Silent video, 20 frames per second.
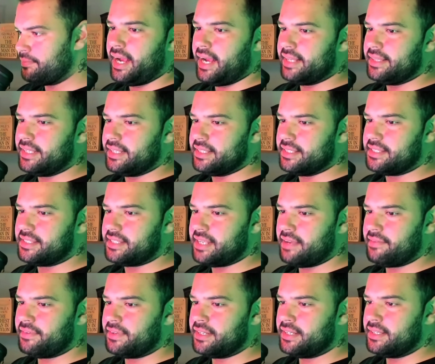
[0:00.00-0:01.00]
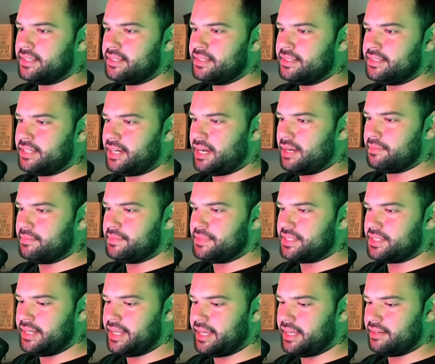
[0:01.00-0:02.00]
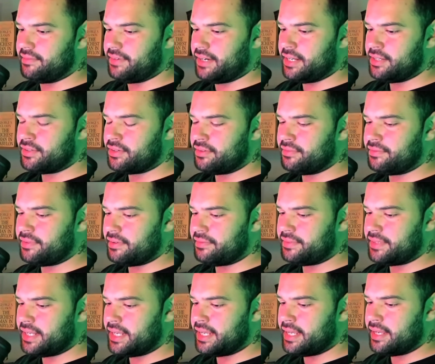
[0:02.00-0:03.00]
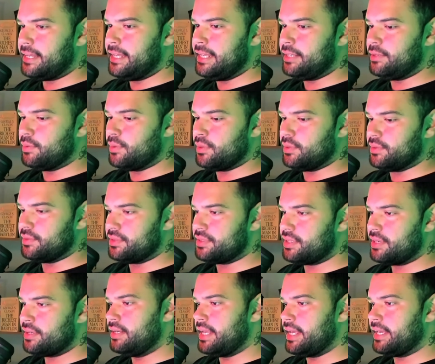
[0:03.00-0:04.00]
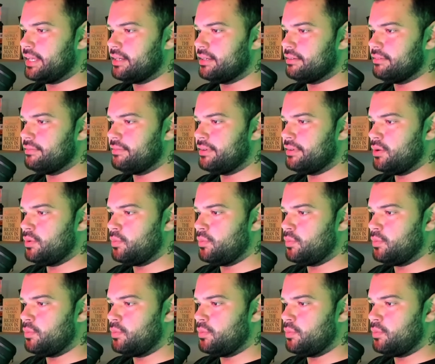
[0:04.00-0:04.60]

and then 7 times negative 150 equals negative